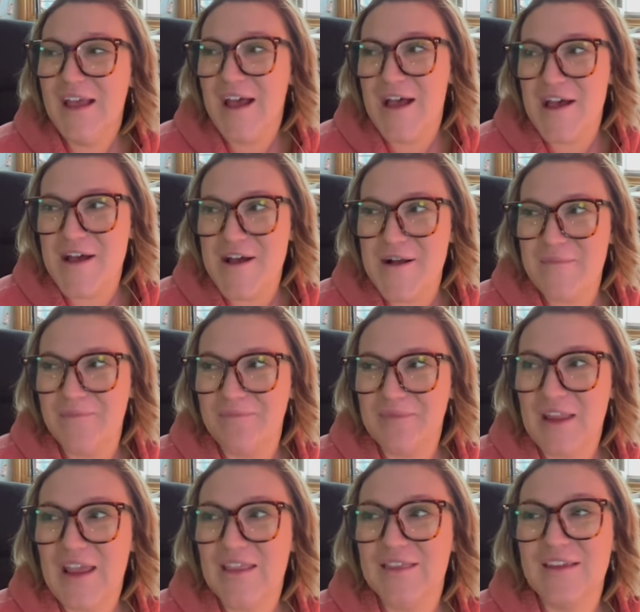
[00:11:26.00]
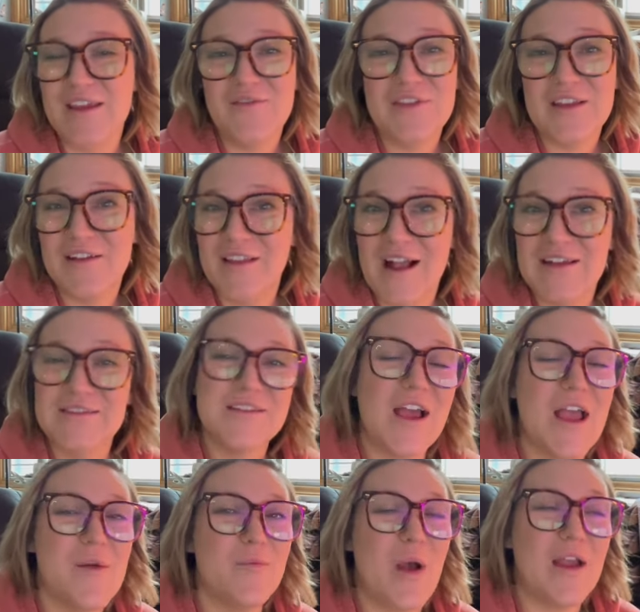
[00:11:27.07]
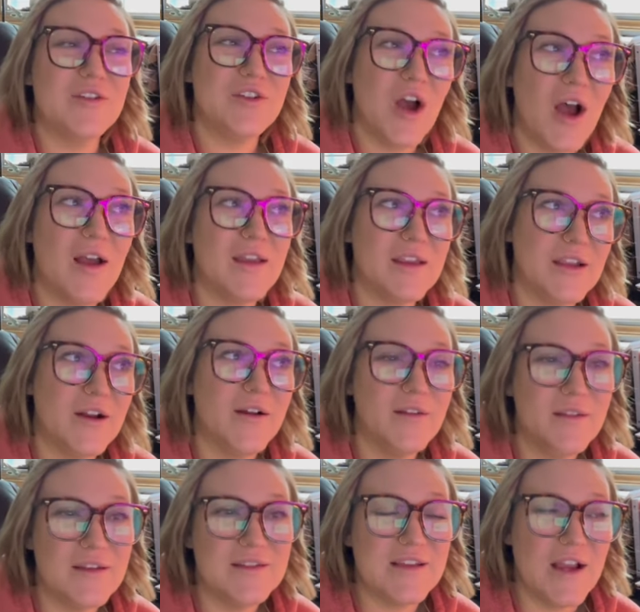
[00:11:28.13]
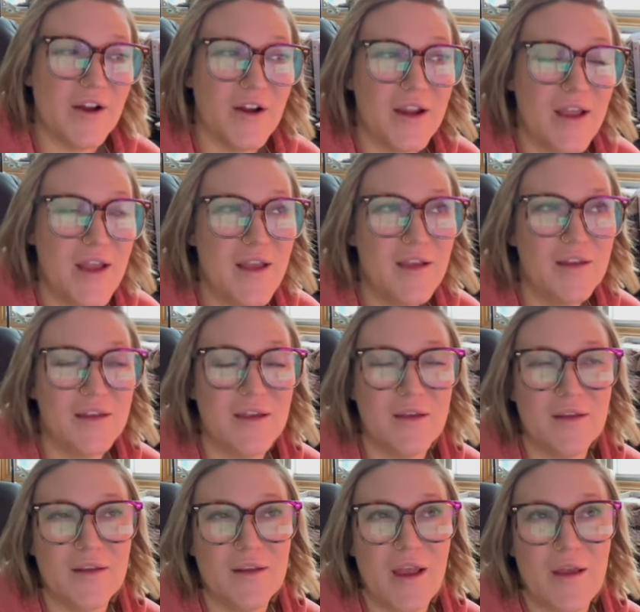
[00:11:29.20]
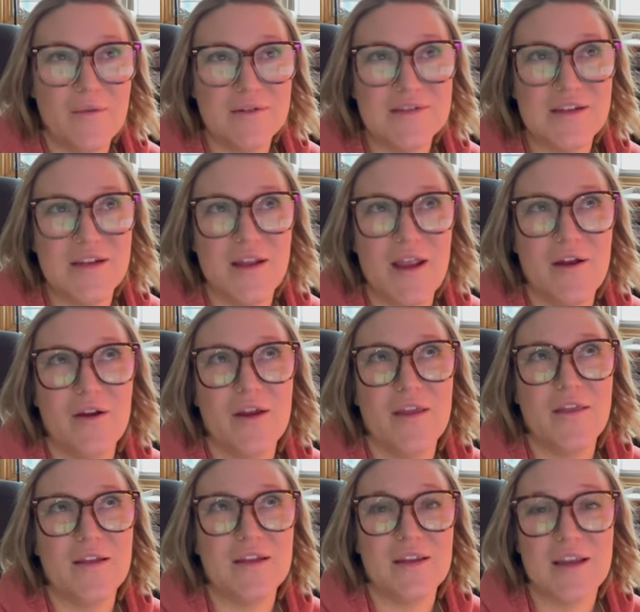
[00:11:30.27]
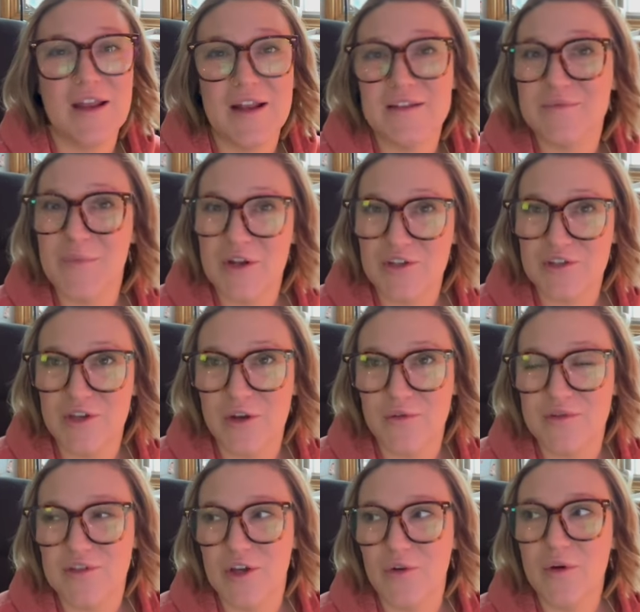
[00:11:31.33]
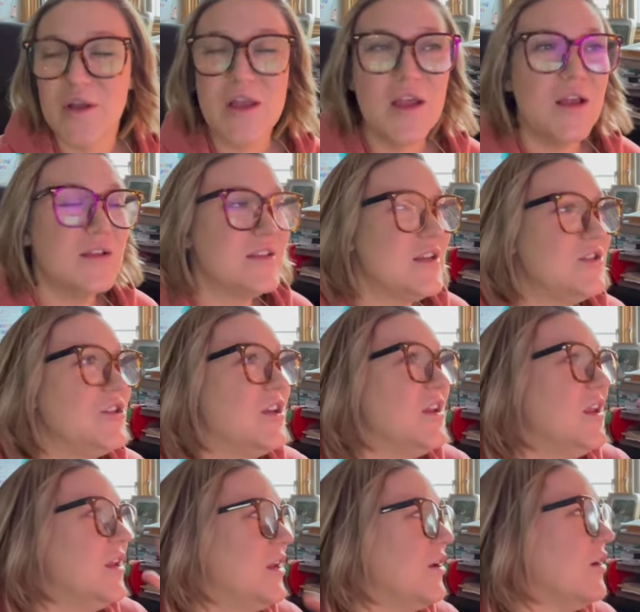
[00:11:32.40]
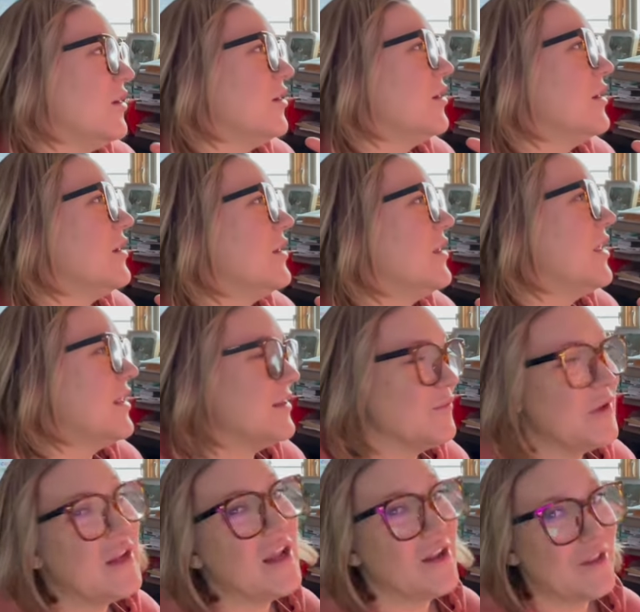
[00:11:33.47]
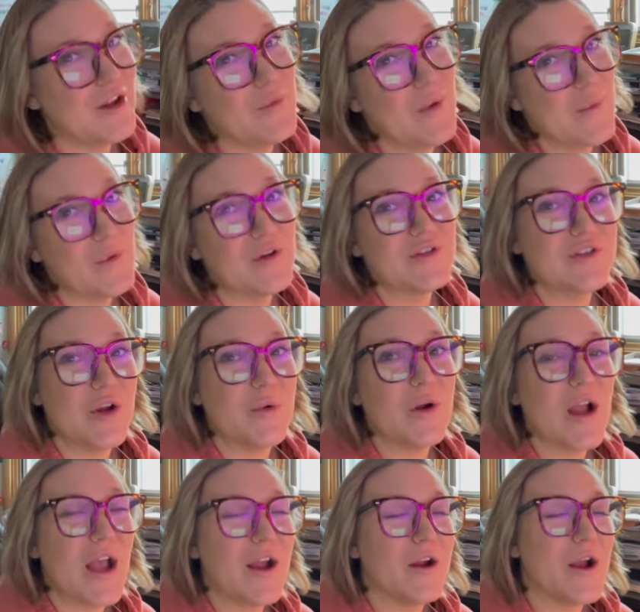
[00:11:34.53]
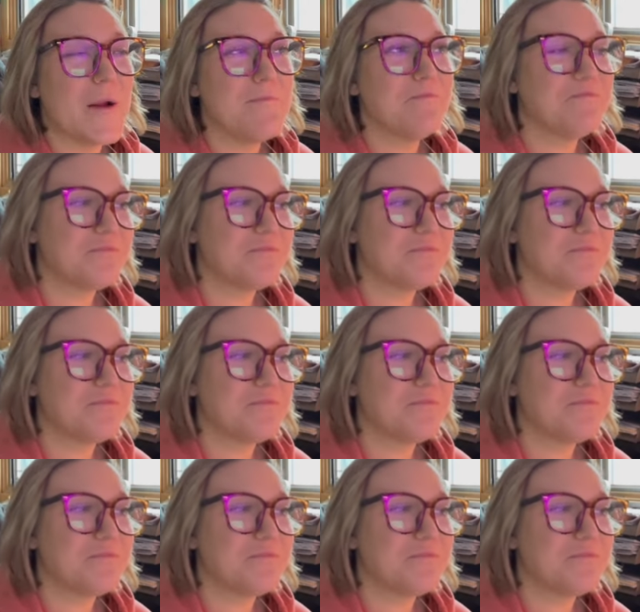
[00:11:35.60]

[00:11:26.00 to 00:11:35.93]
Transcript: Um, and even the last time I taught here in this area, it I was in an area that didn't get as much snow. So teaching here, get we get a little bit more snow or higher up.